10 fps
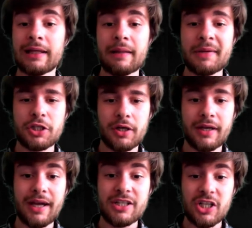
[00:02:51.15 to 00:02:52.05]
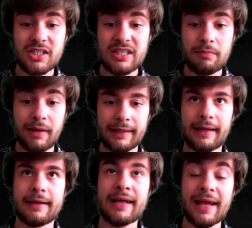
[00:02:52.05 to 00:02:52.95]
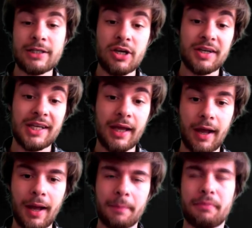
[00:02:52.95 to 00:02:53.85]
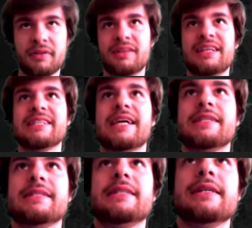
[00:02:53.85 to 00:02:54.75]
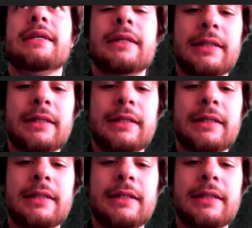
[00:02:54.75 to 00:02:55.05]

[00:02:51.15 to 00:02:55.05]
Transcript: Let me try adjusting my light and turning up the intensity.